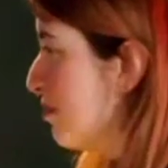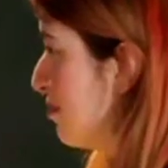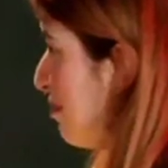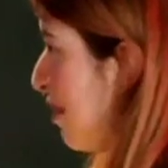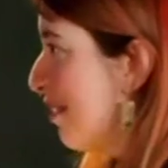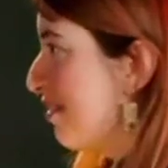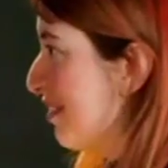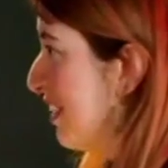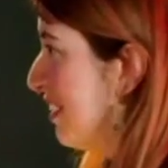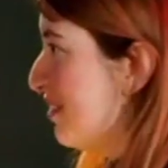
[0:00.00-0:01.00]
part of it, you
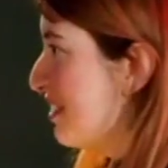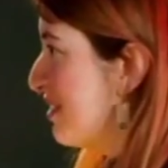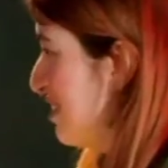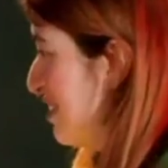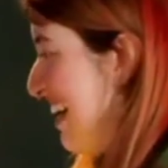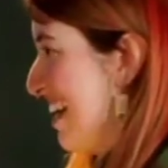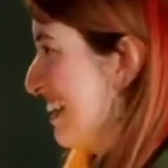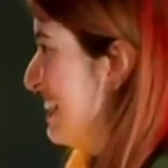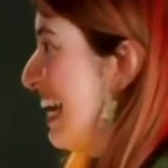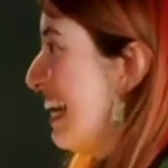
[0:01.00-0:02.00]
can just kind of
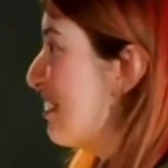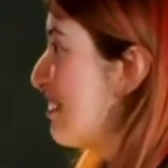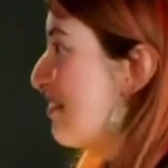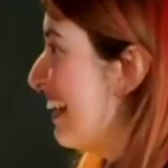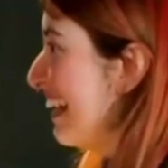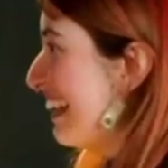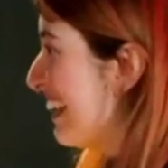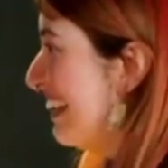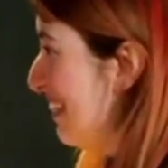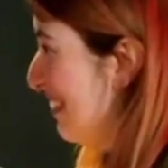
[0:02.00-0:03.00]
take over anything that
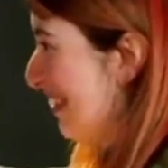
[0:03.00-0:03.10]
you want to